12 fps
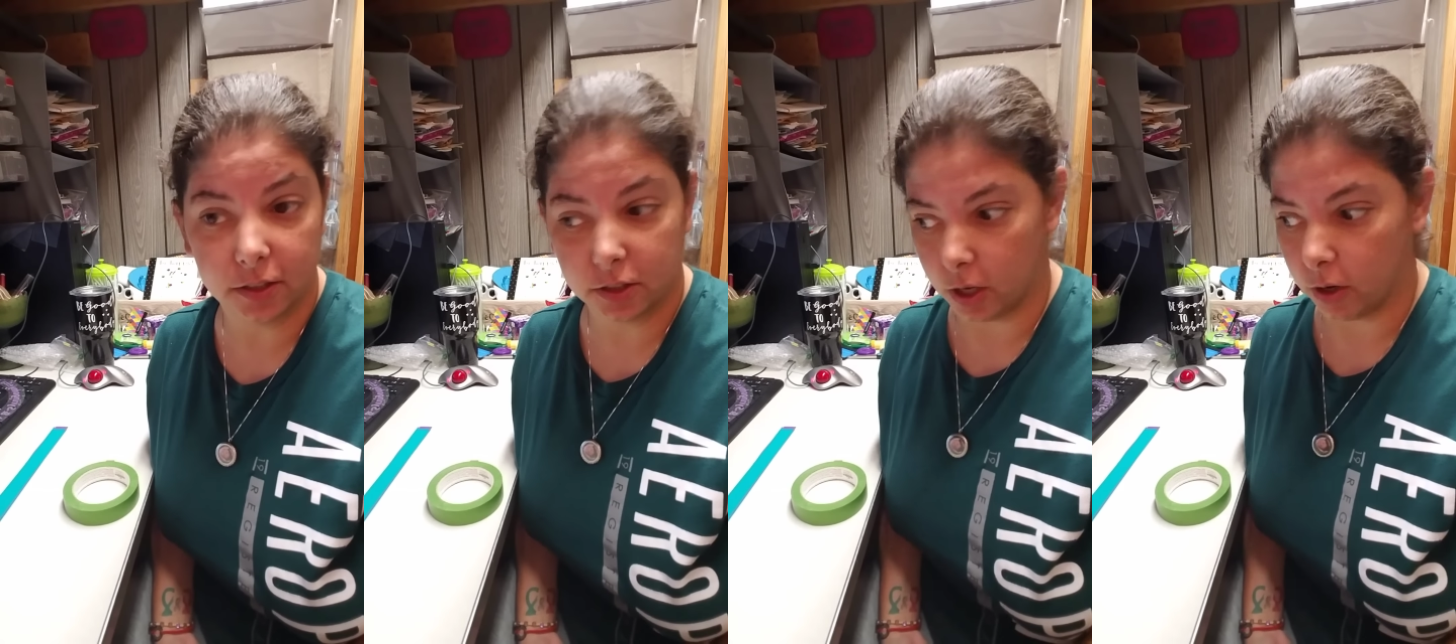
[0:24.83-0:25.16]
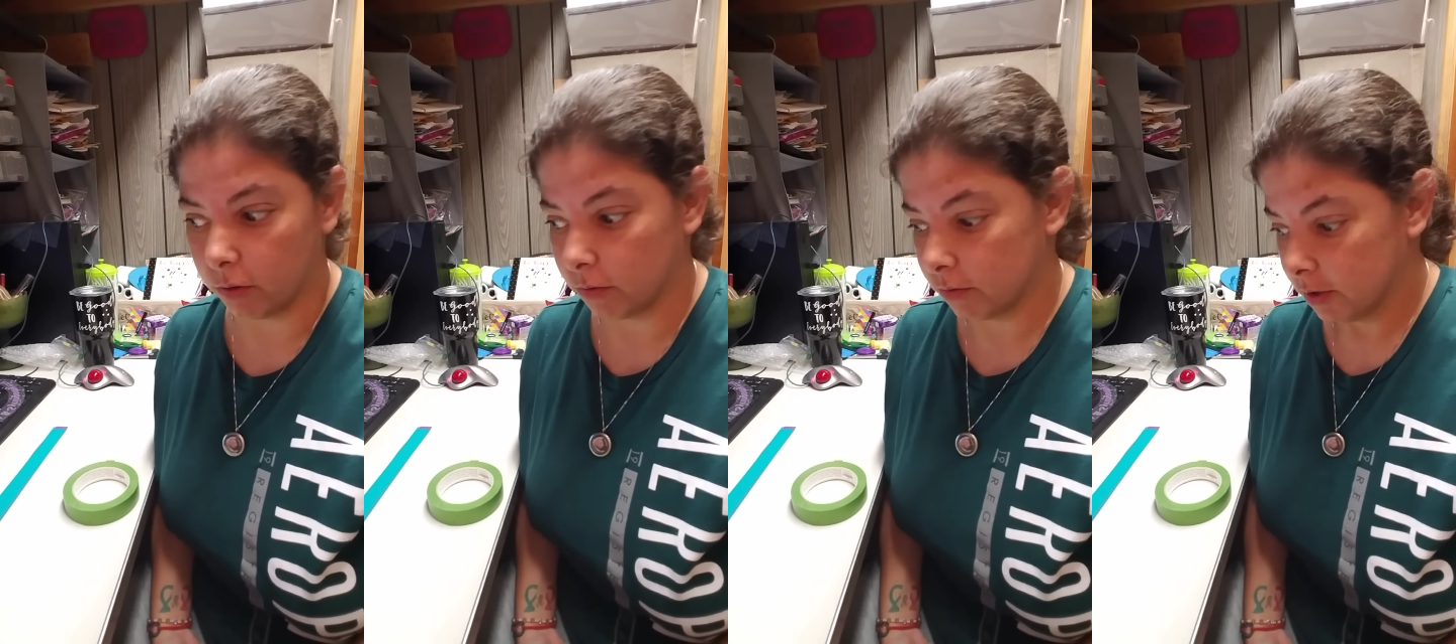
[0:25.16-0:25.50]

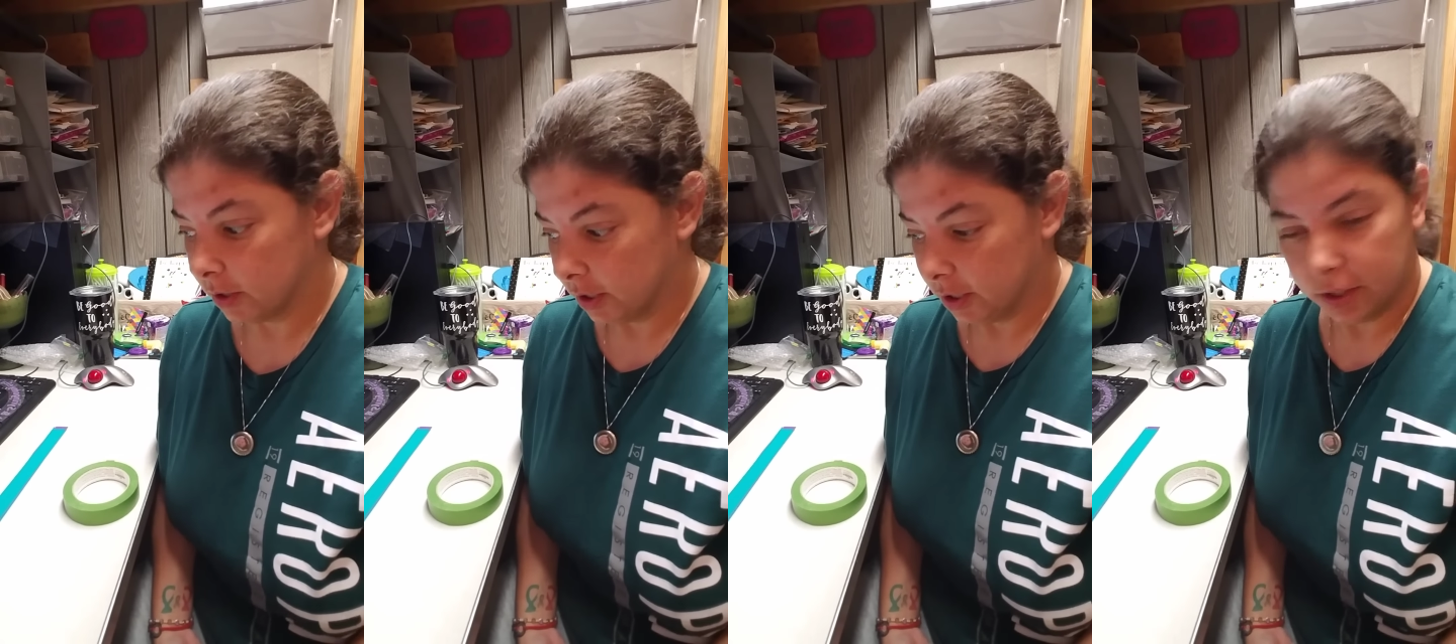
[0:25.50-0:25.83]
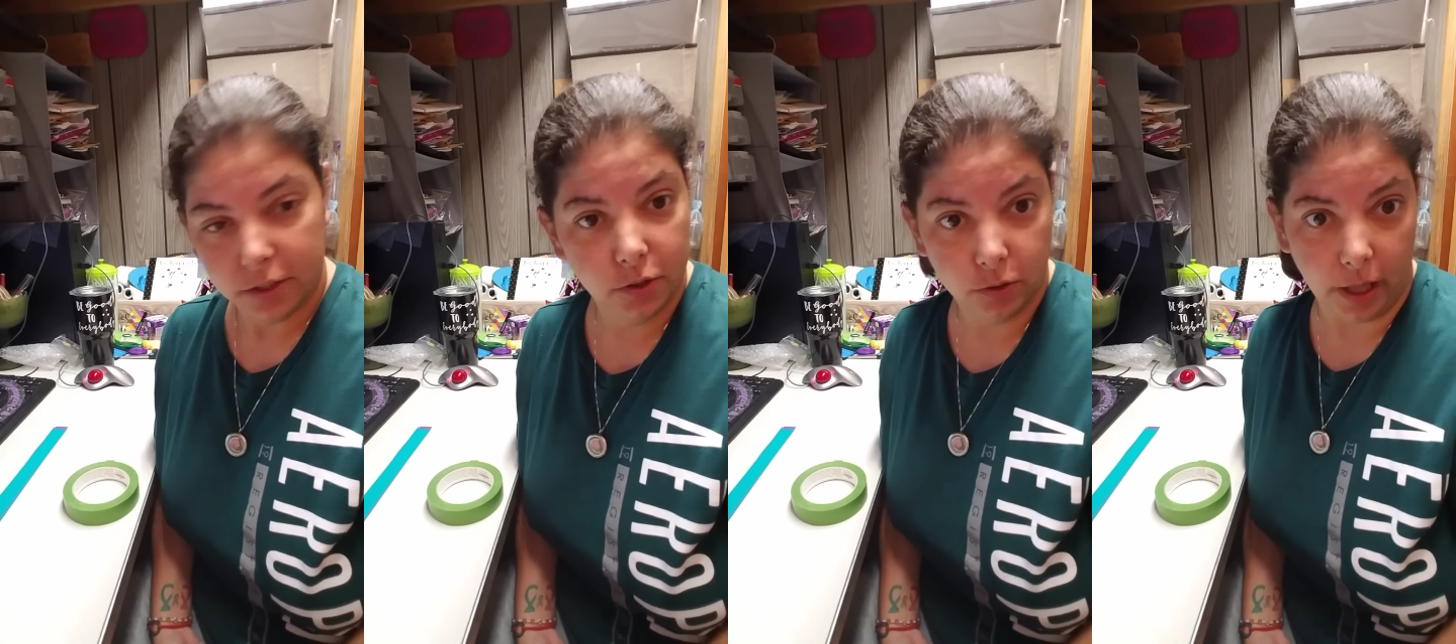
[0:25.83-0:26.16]
So
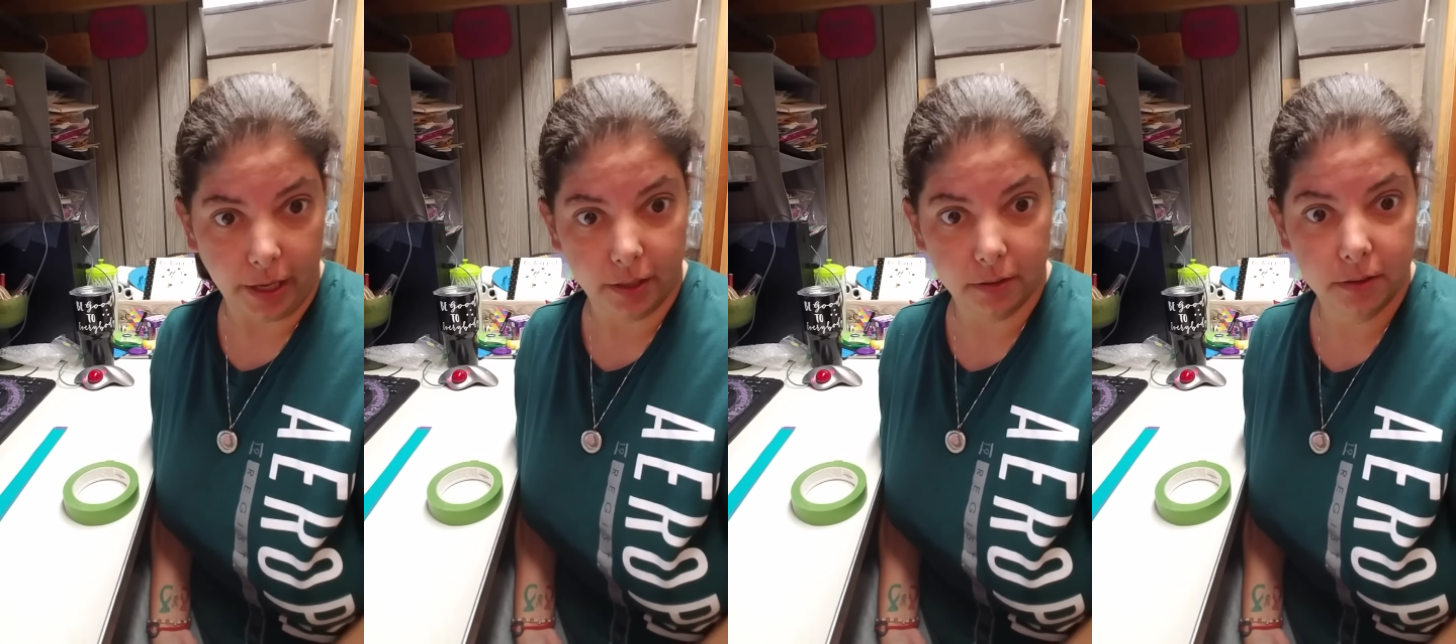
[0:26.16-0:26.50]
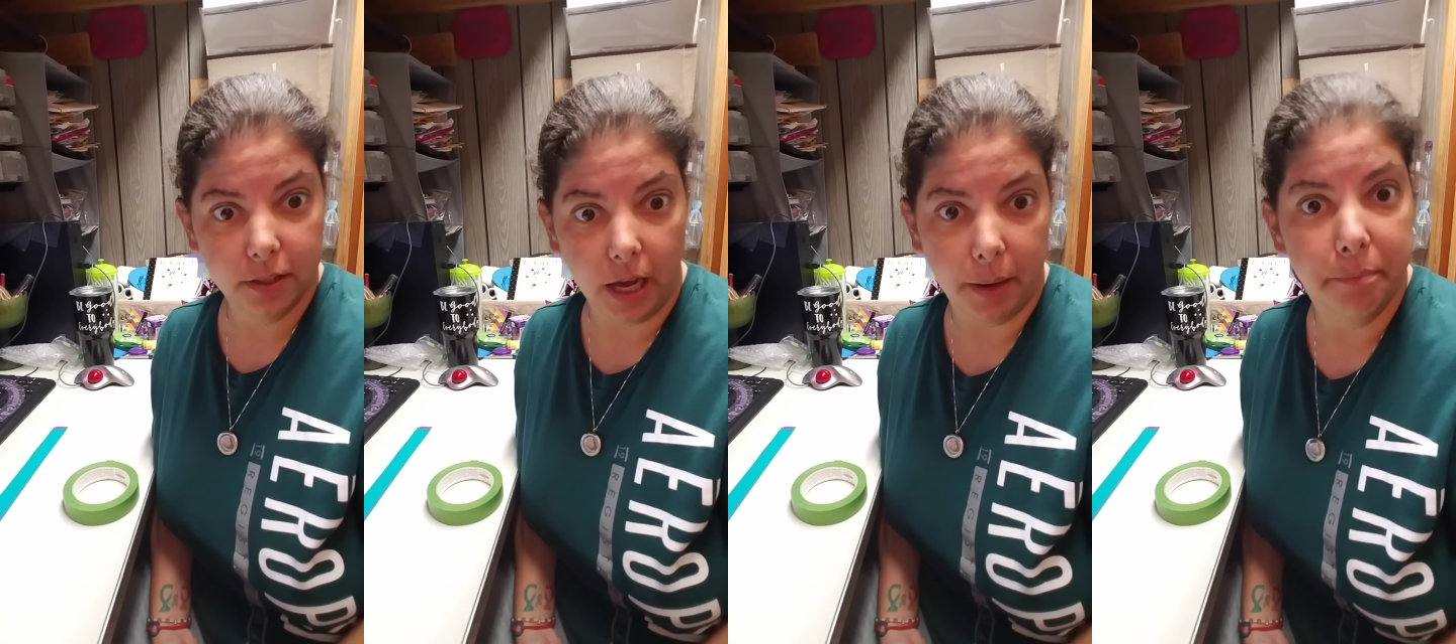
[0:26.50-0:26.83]
you like got